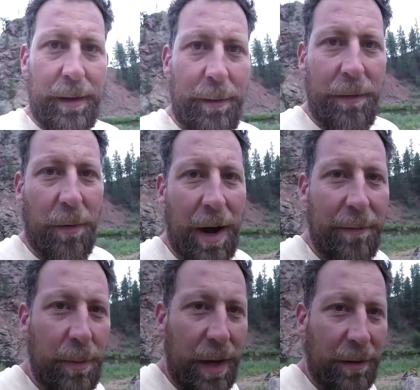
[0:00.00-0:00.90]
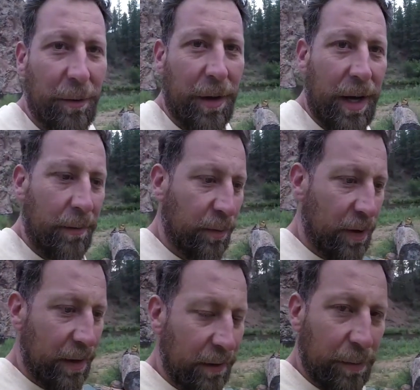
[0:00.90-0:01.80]
we've arrived. We made it to our camp
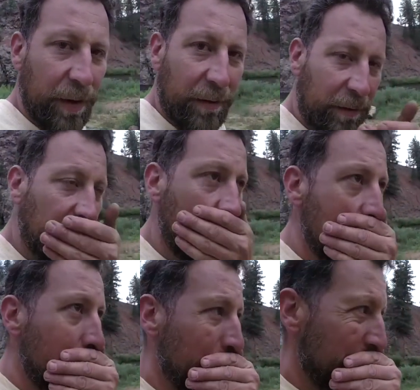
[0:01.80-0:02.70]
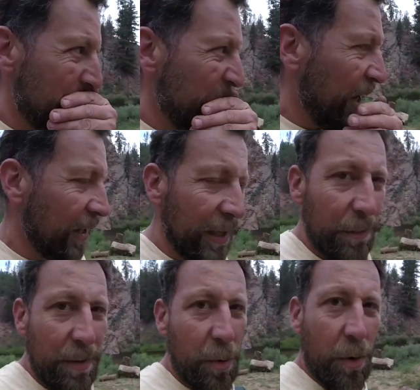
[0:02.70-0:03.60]
spot. This place is a
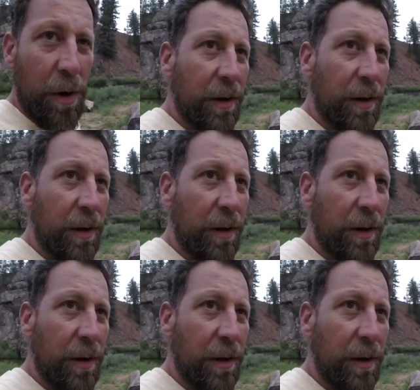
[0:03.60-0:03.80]
little bit more